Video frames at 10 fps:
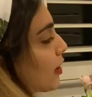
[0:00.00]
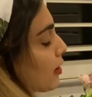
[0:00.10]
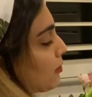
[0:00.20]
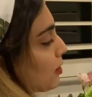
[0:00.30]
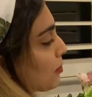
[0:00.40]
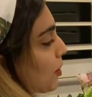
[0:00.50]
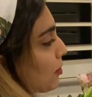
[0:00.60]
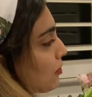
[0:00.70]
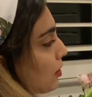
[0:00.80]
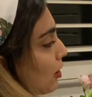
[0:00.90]
one is
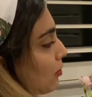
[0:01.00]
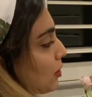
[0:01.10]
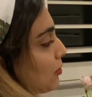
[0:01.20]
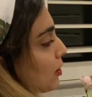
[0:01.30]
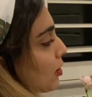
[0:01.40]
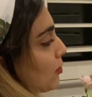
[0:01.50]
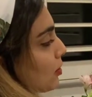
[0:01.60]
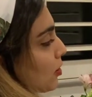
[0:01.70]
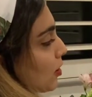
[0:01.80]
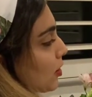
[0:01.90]
problems with optimal
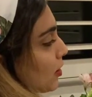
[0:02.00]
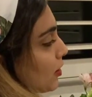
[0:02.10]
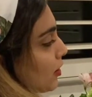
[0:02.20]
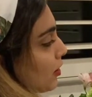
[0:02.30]
substructures.